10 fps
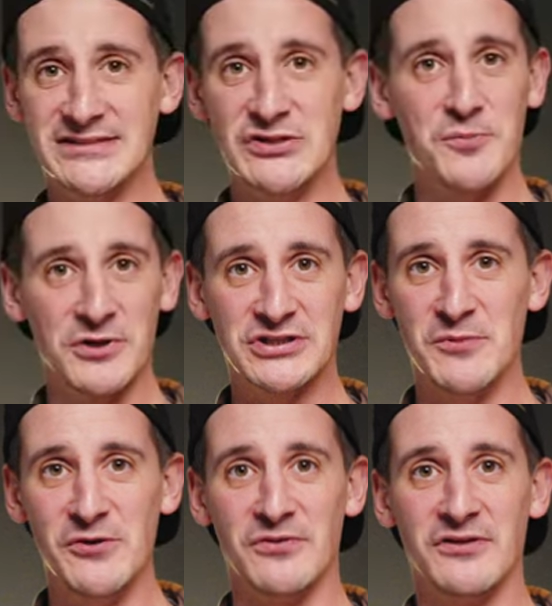super
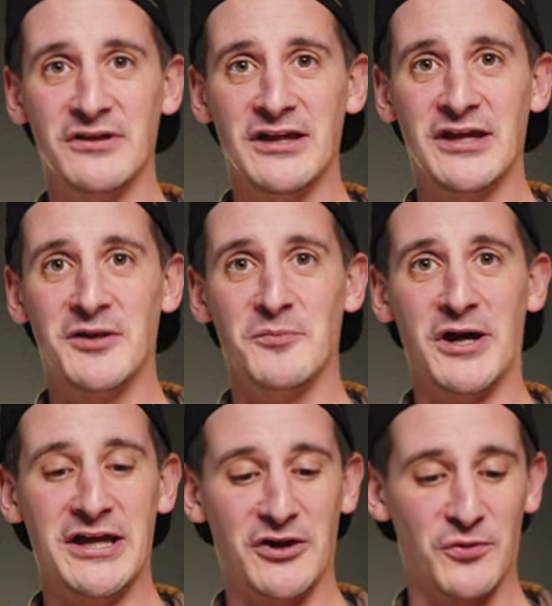smooth.
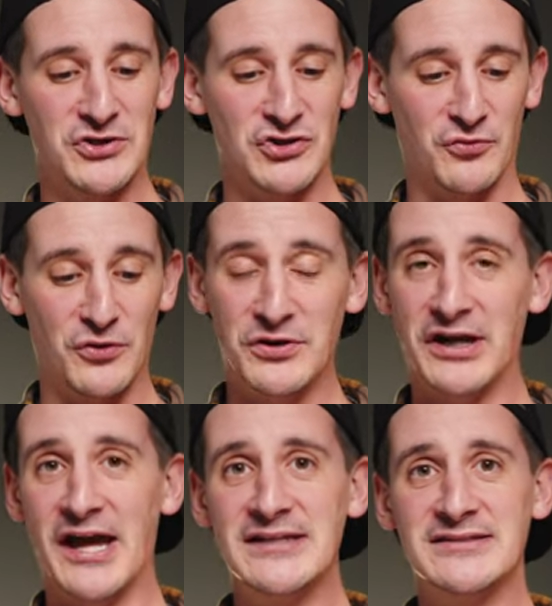My original
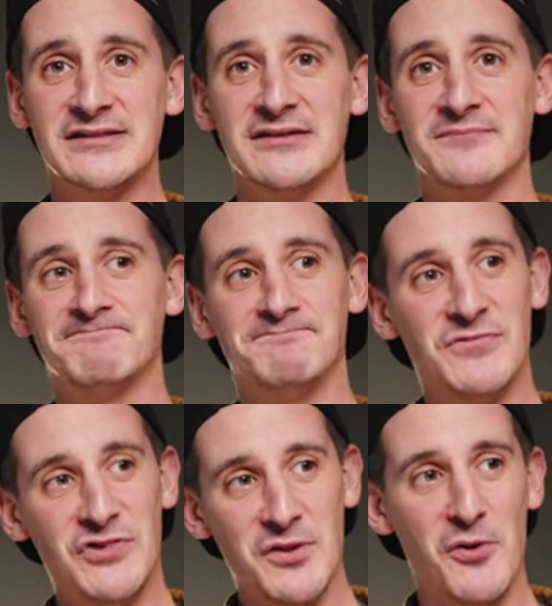Ronin S,
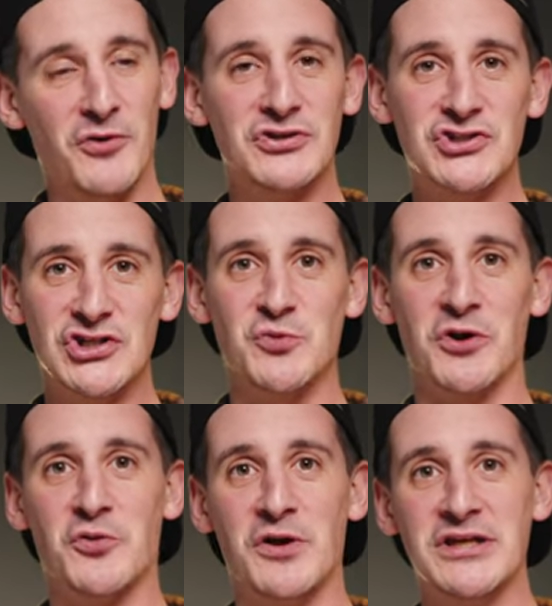the motors just
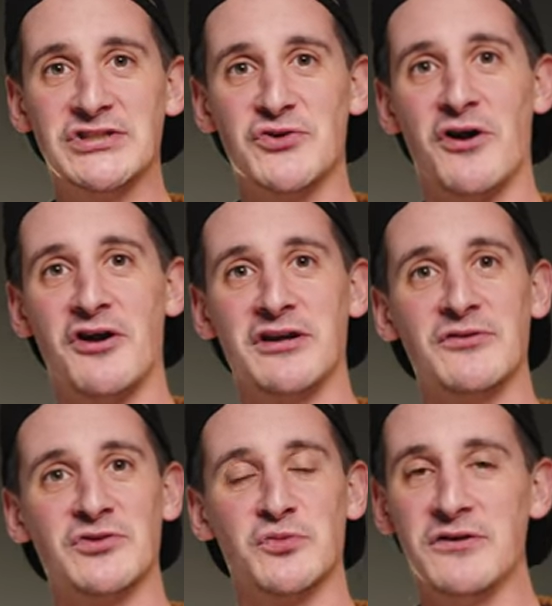weren't quite as strong. It
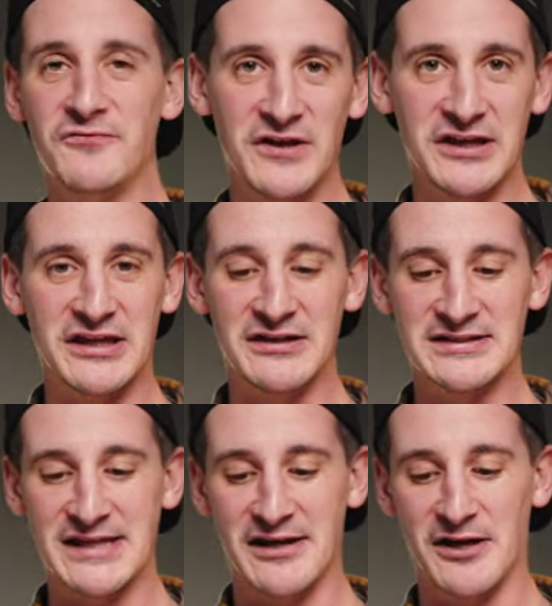was really finicky to
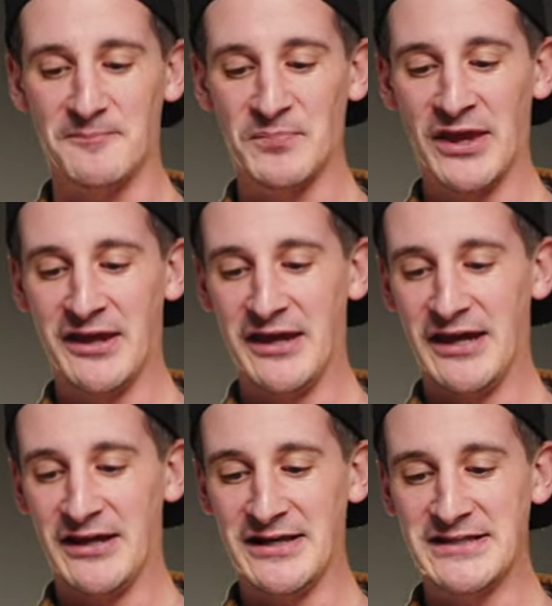set up,
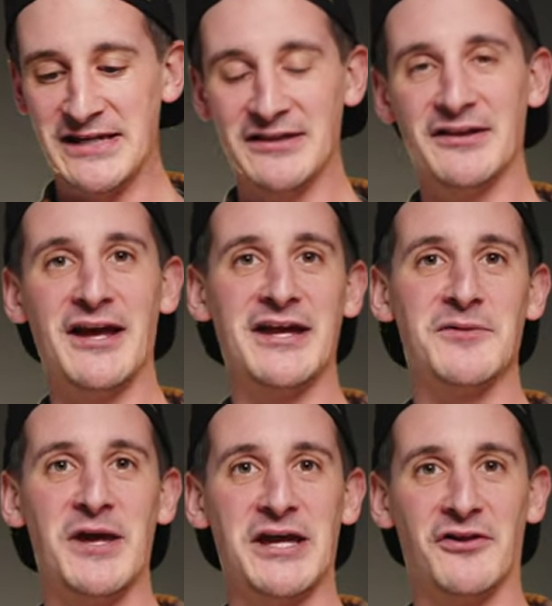and I didn't
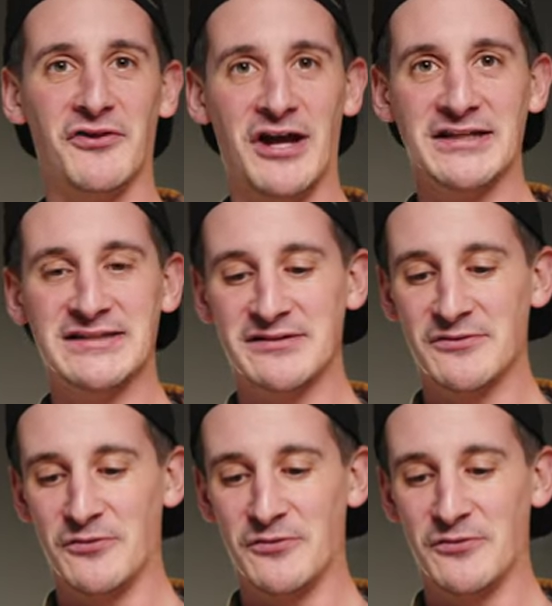like making clients